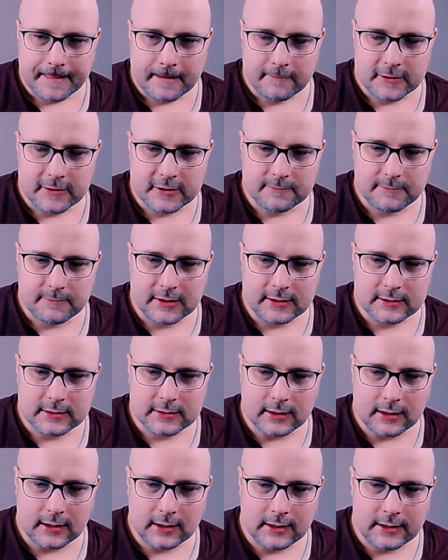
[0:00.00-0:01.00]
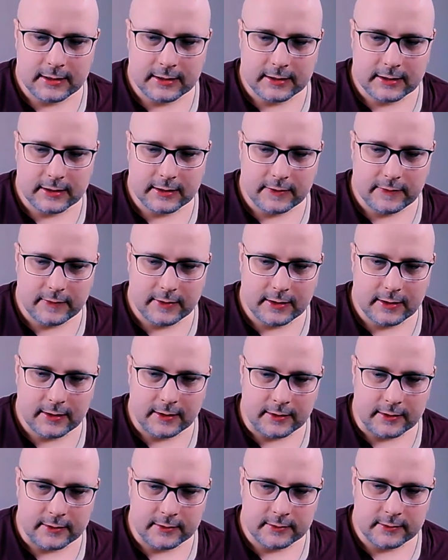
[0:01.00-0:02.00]
Which means I can
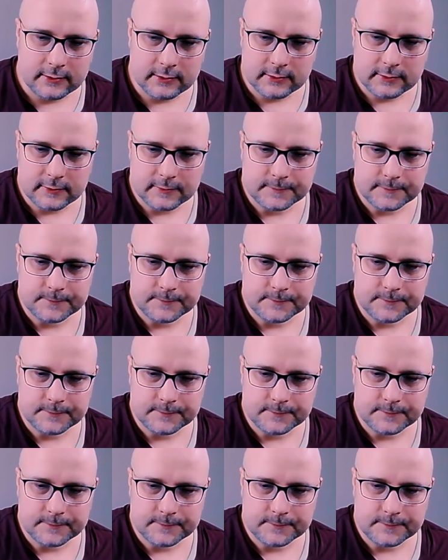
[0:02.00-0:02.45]
then